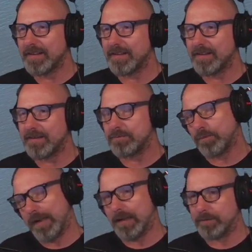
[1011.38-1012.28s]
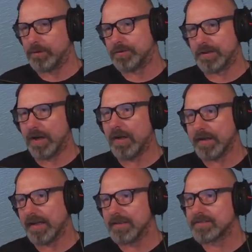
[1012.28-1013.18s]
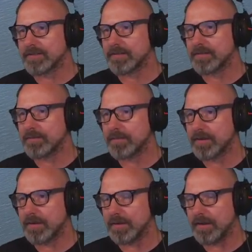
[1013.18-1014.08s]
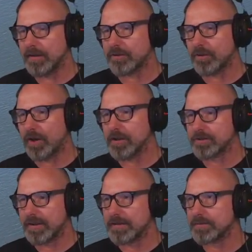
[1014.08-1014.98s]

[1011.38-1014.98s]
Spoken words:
well, I'm using high-end, not ultra.